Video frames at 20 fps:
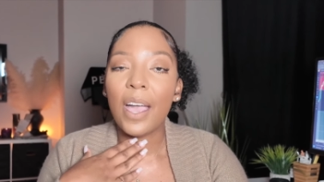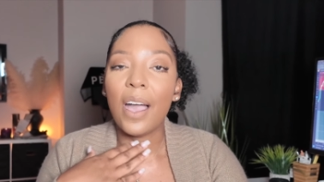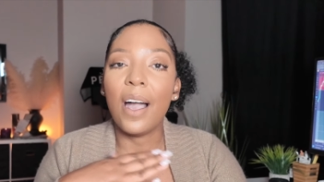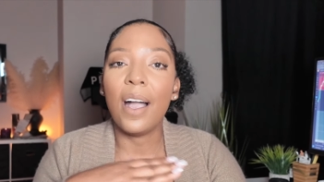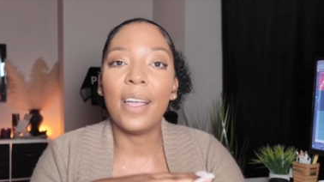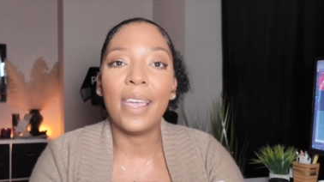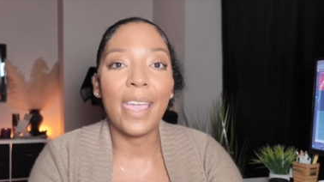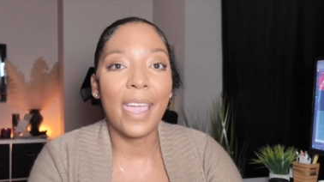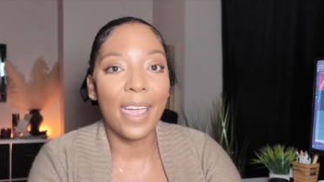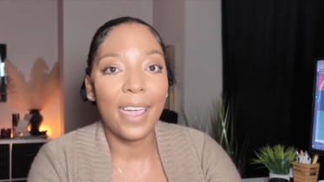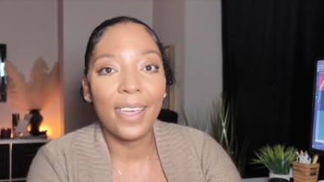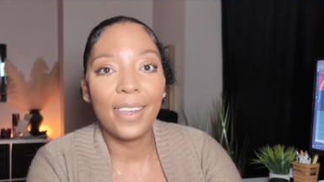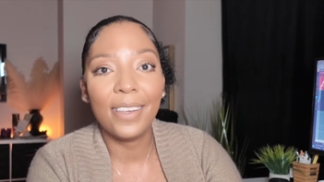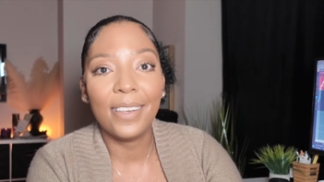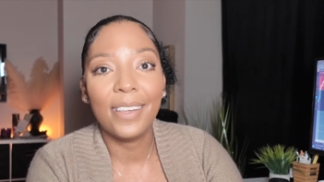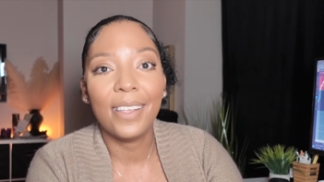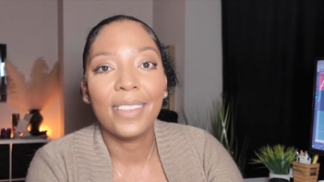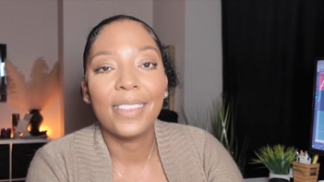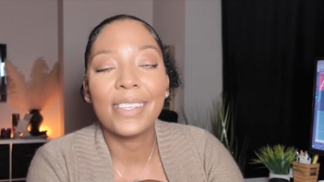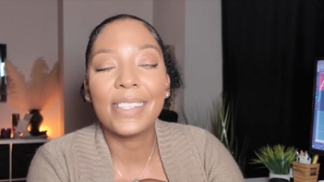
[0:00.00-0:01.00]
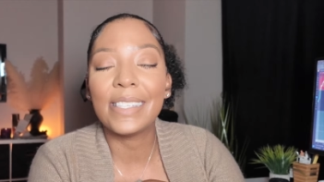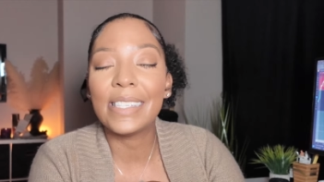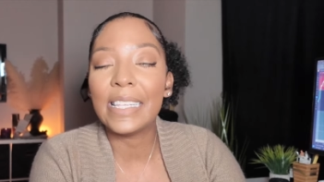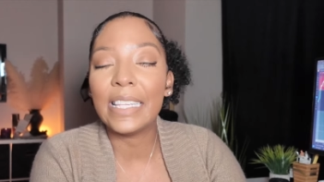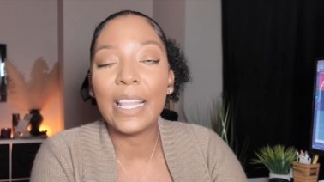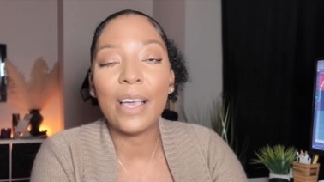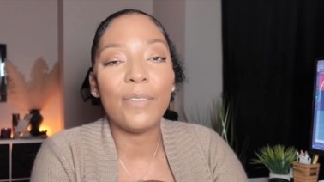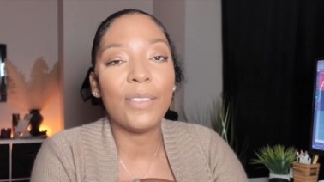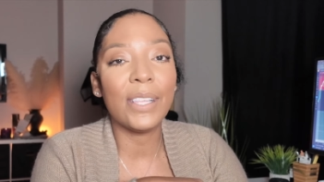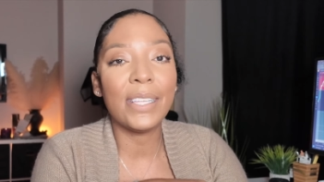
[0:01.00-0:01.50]
Again, this is the
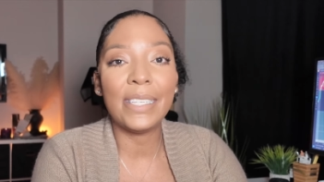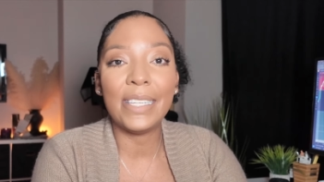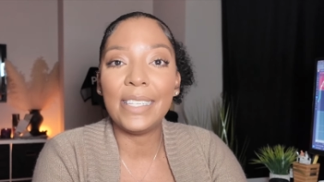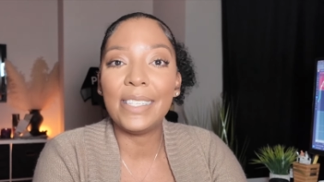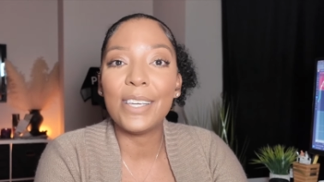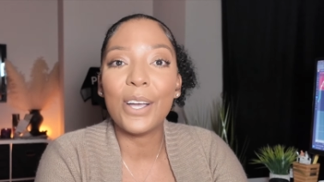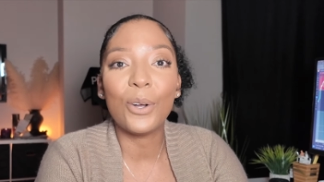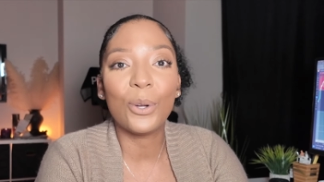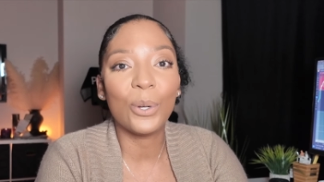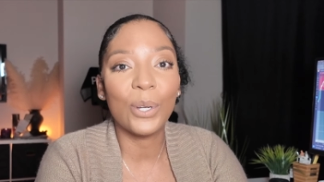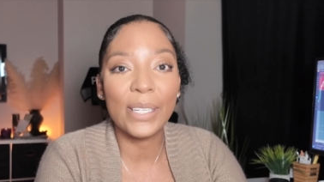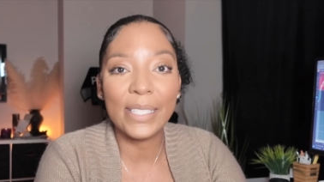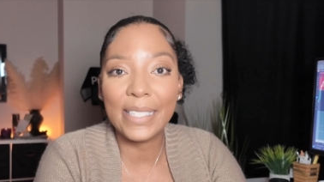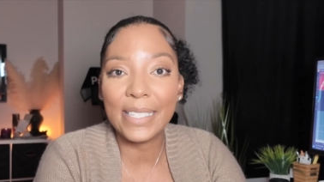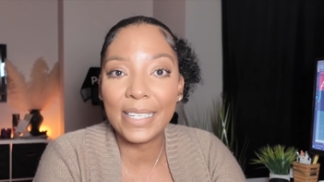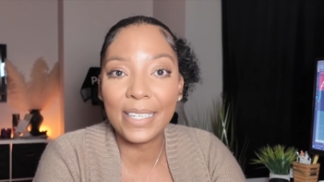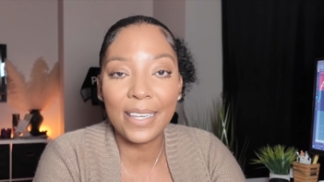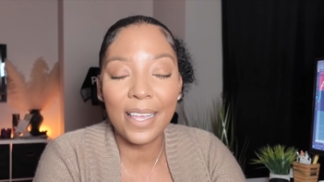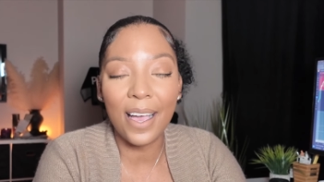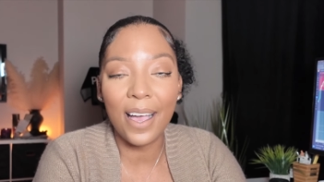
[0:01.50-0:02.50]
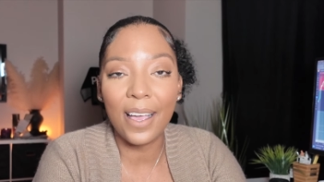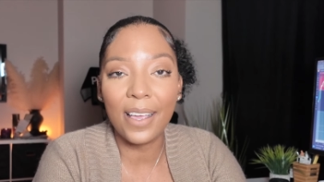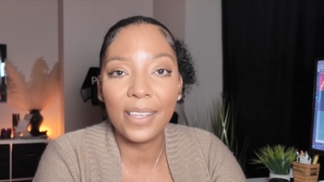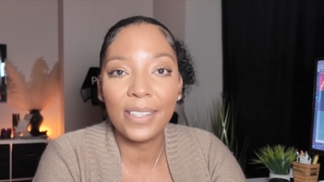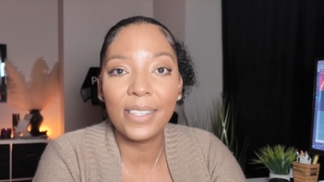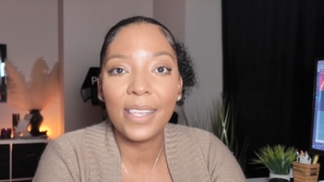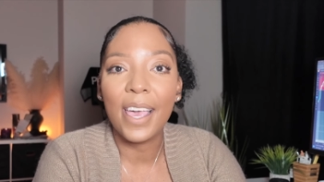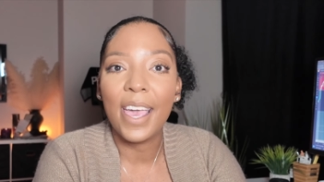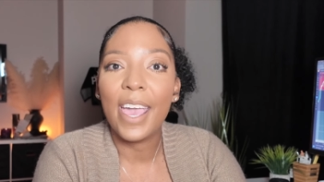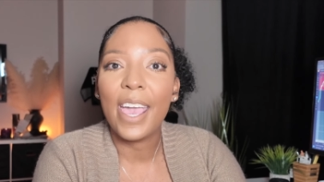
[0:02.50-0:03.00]
level of detail Kristyn
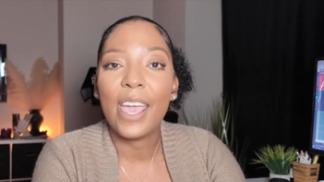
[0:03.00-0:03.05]
does.